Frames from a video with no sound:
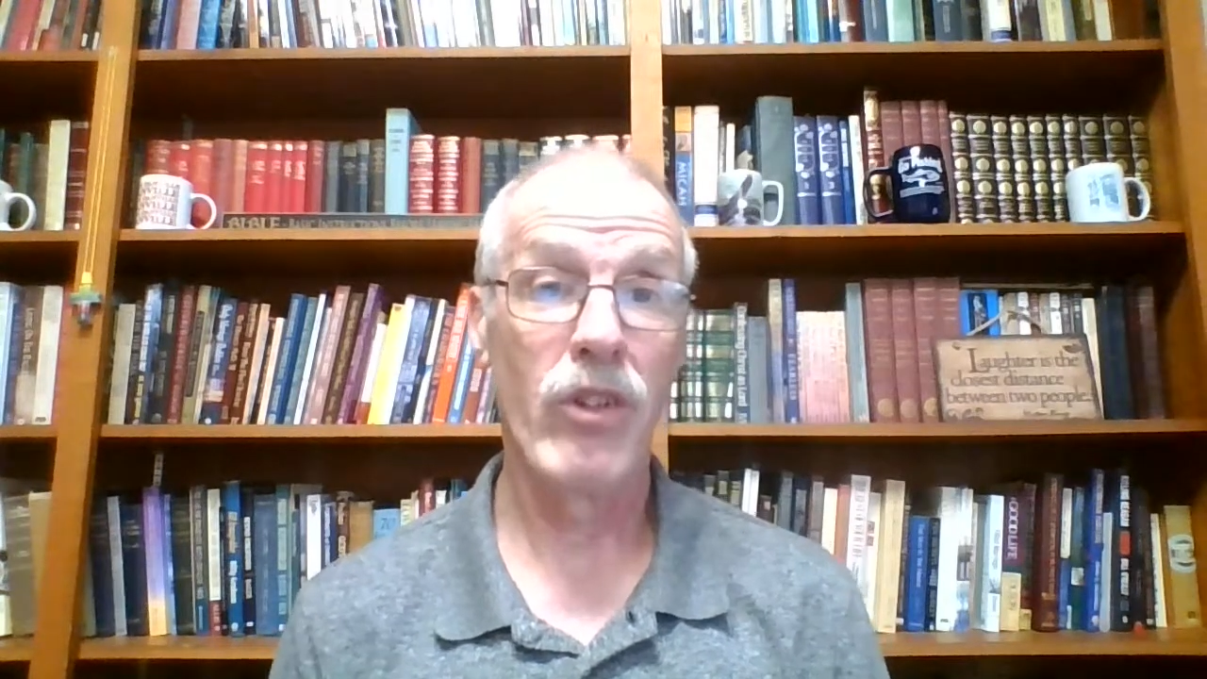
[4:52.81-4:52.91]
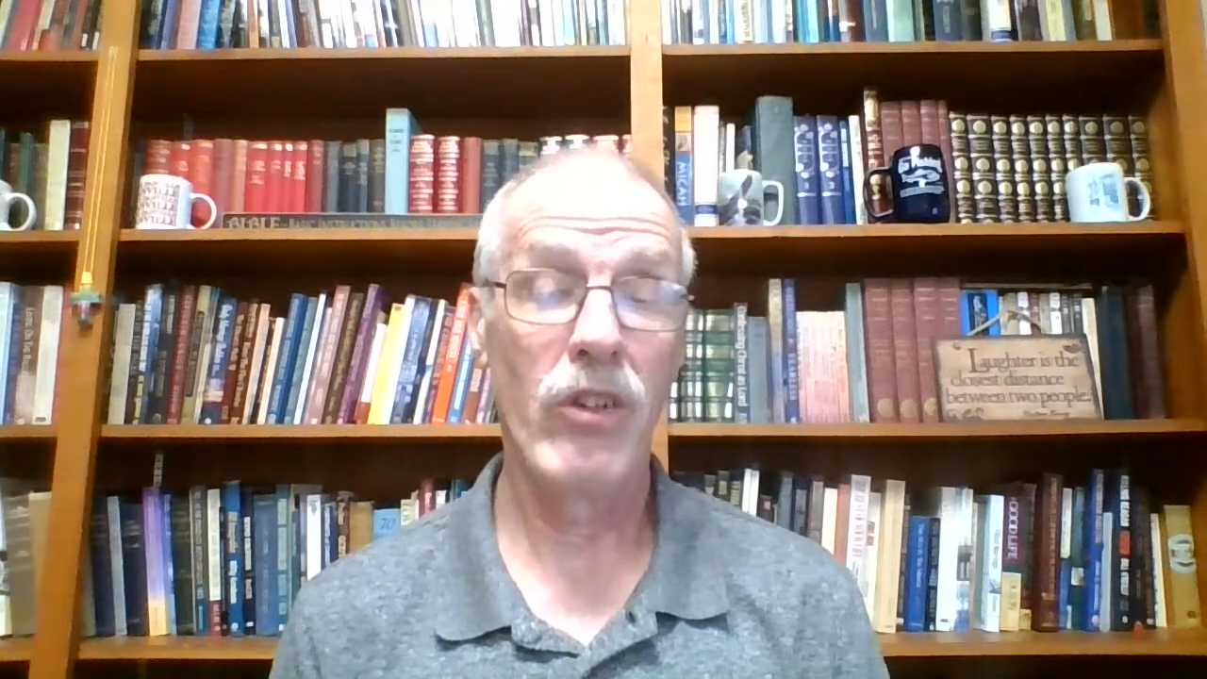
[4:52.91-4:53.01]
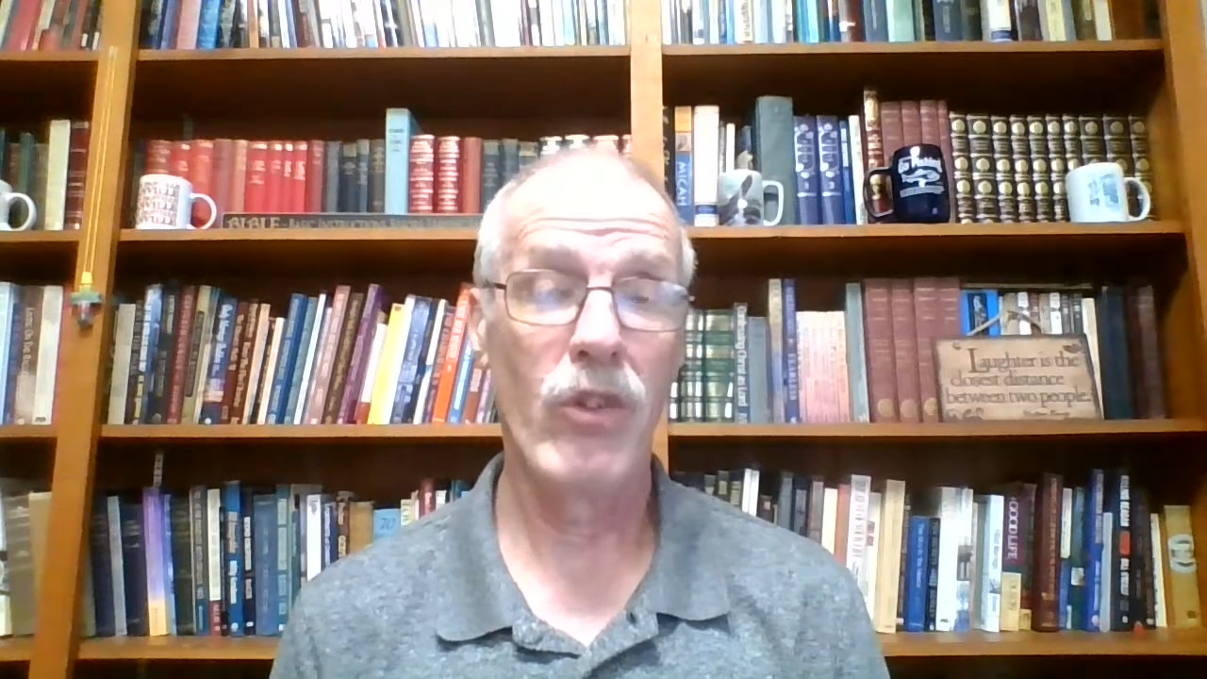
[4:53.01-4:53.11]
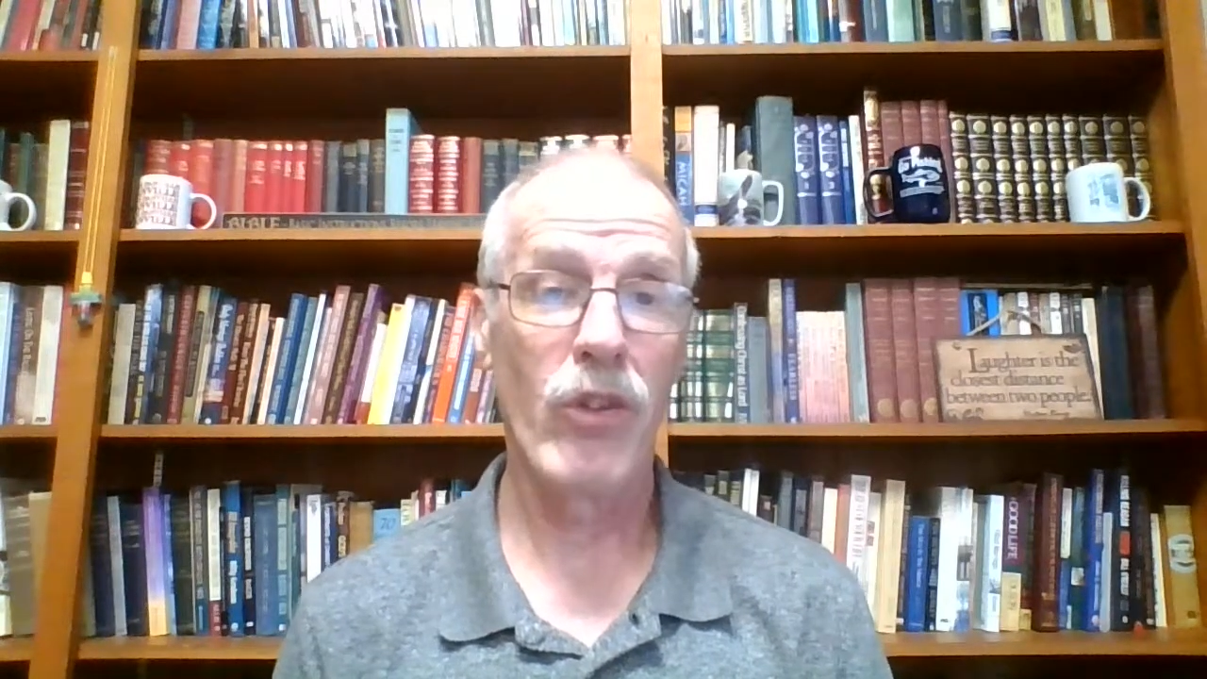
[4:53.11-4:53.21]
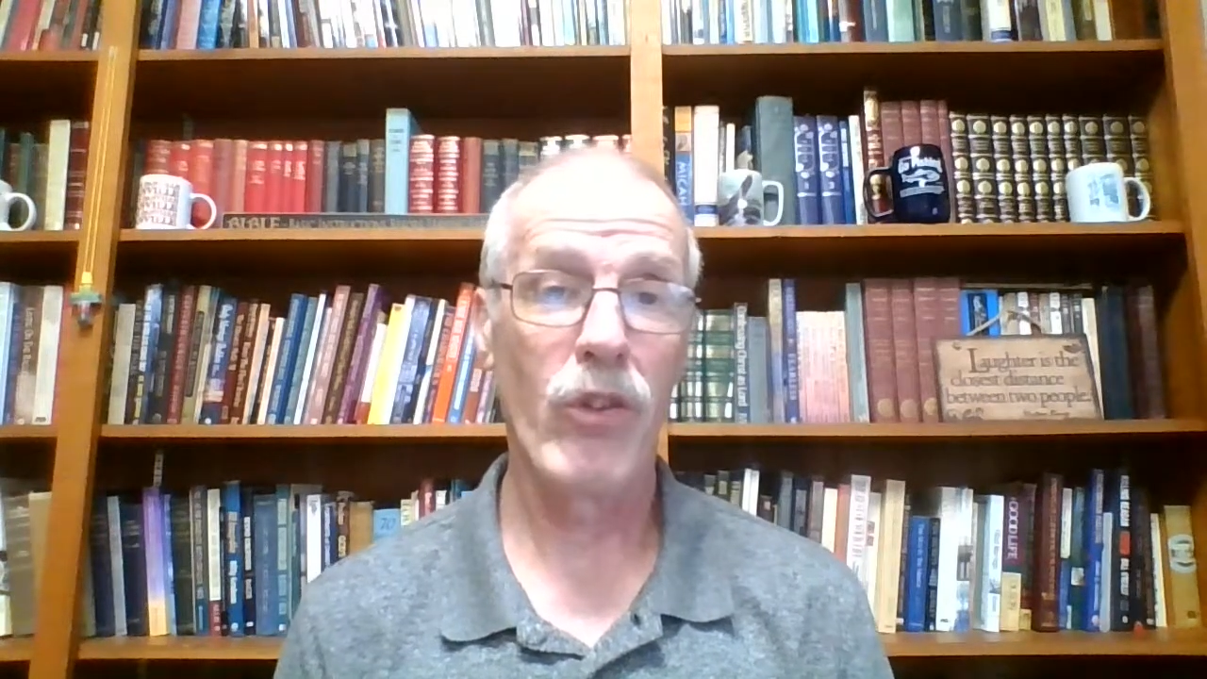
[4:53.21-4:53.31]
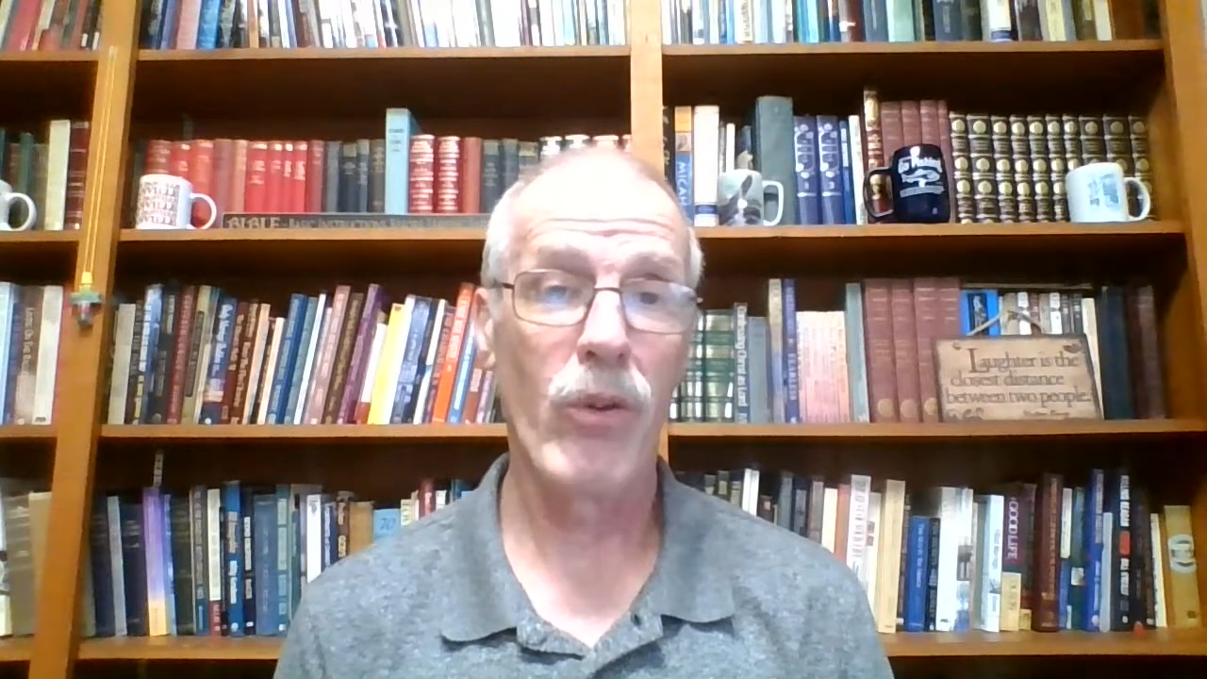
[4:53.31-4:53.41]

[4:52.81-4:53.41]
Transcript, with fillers: Jesus